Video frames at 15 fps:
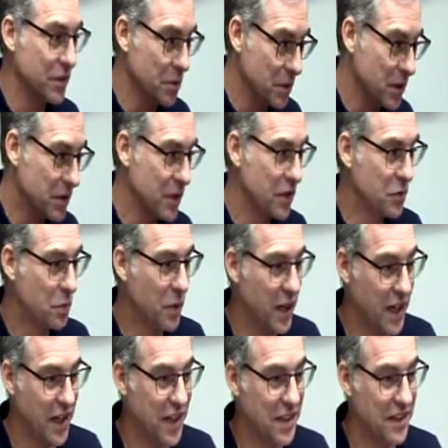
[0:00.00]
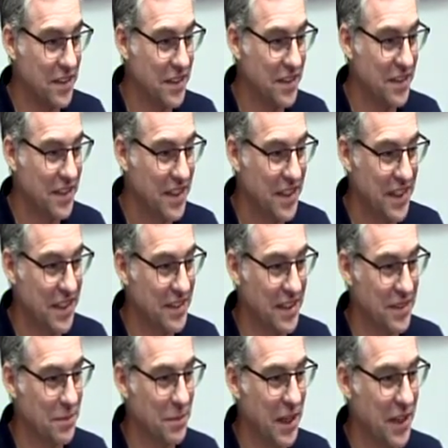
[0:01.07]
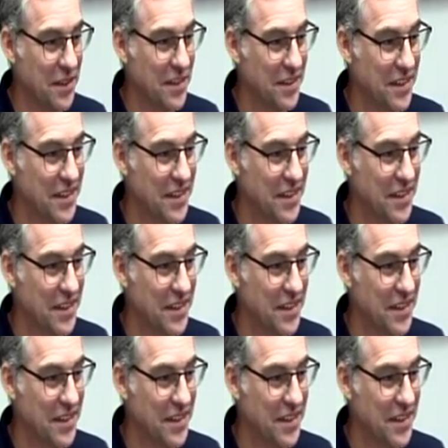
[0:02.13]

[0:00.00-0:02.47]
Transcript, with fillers: do it this way, it doesn't matter.